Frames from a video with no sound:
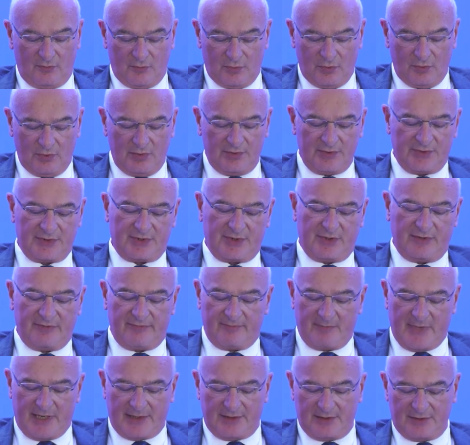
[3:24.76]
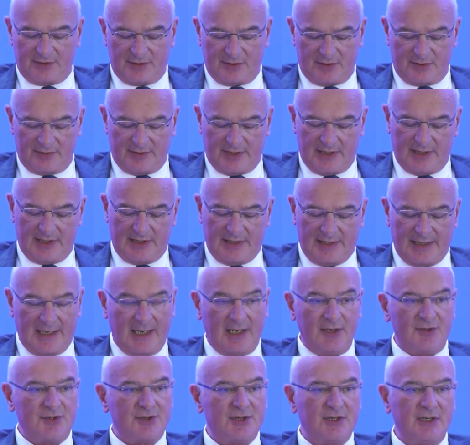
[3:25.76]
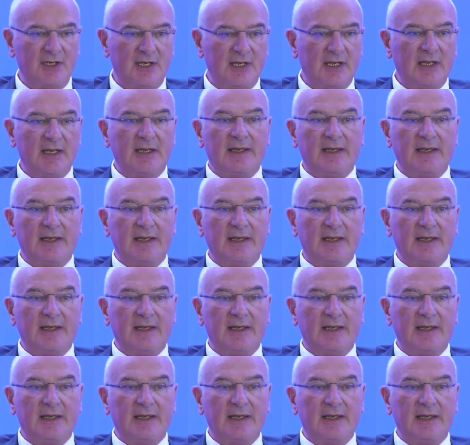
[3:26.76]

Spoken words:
rules of mandatory nature,